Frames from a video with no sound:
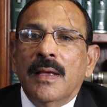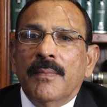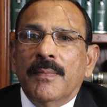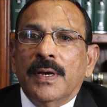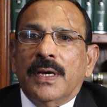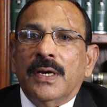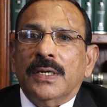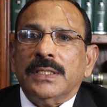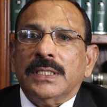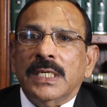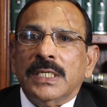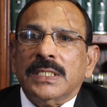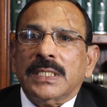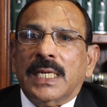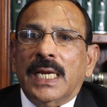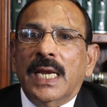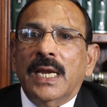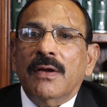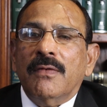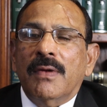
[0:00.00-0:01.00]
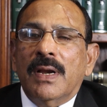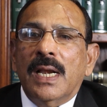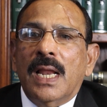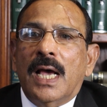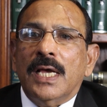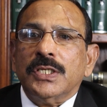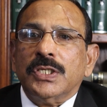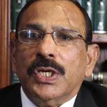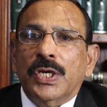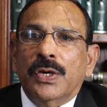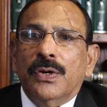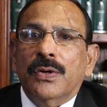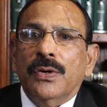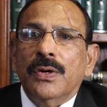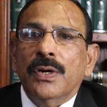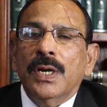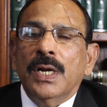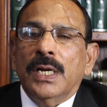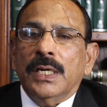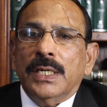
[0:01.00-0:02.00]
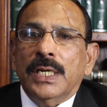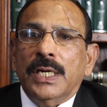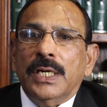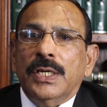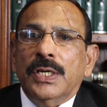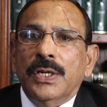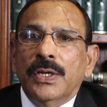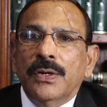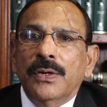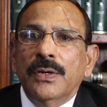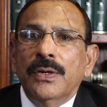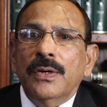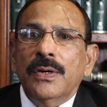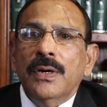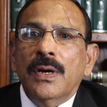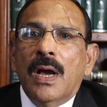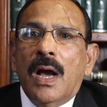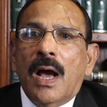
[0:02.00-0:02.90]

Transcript: because the screen will ask you, did you